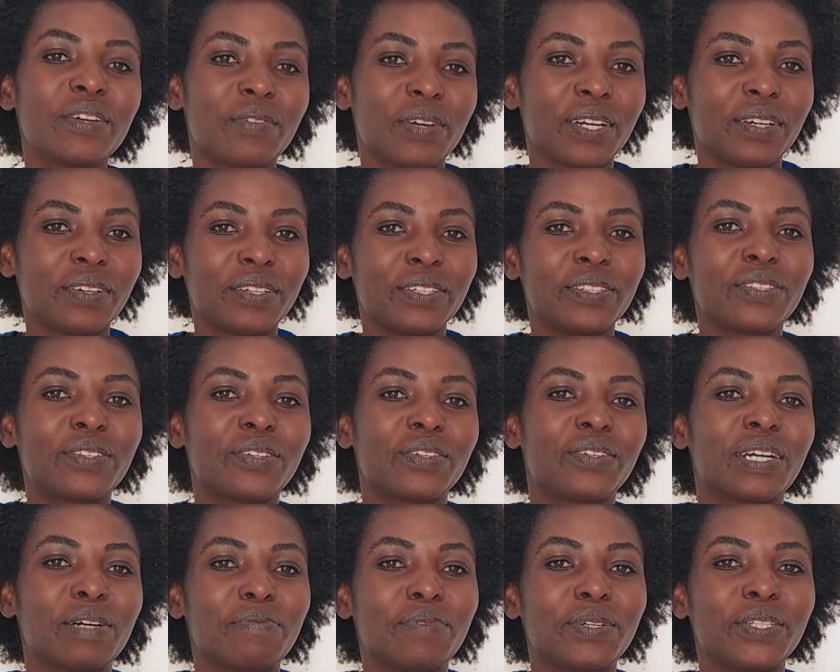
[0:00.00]
We're going to
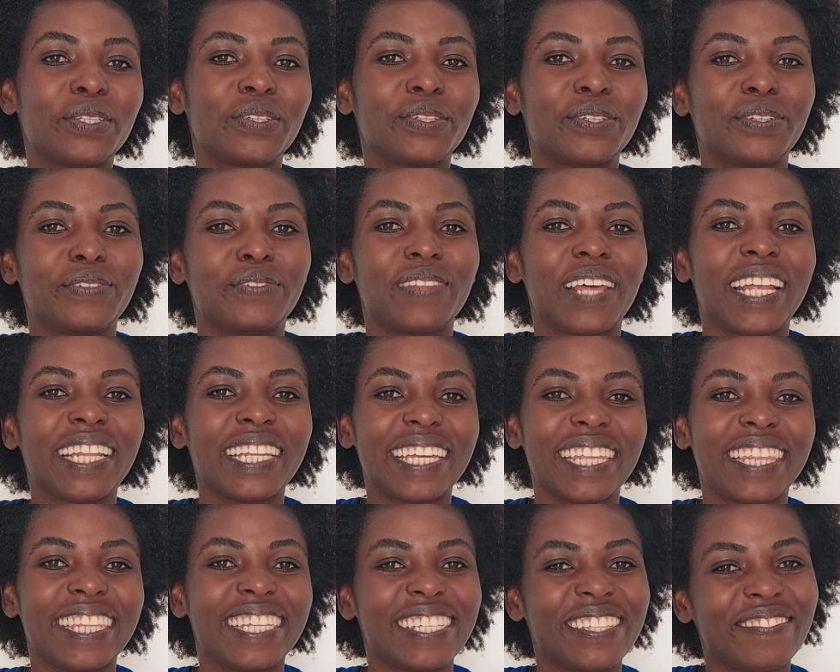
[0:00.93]
talk about all of that
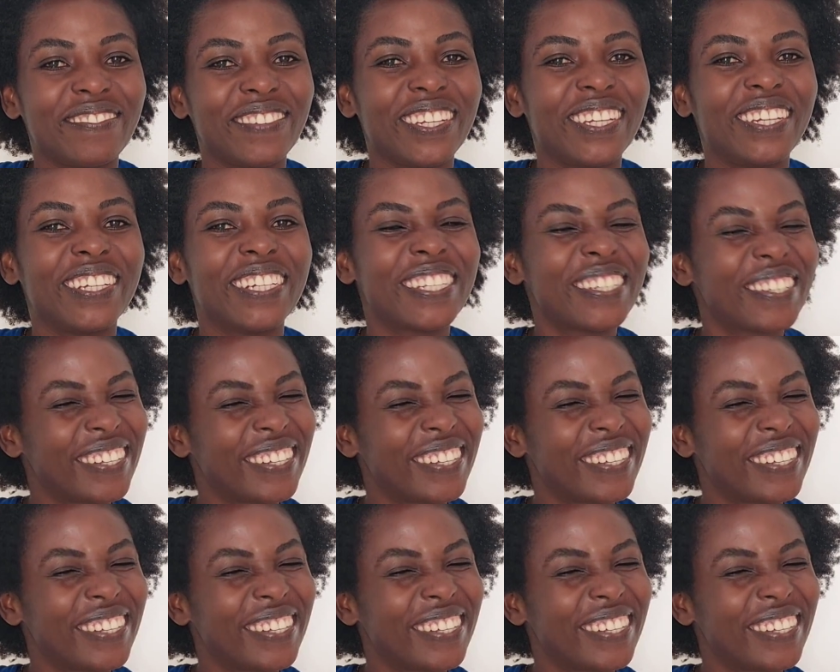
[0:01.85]
in this video.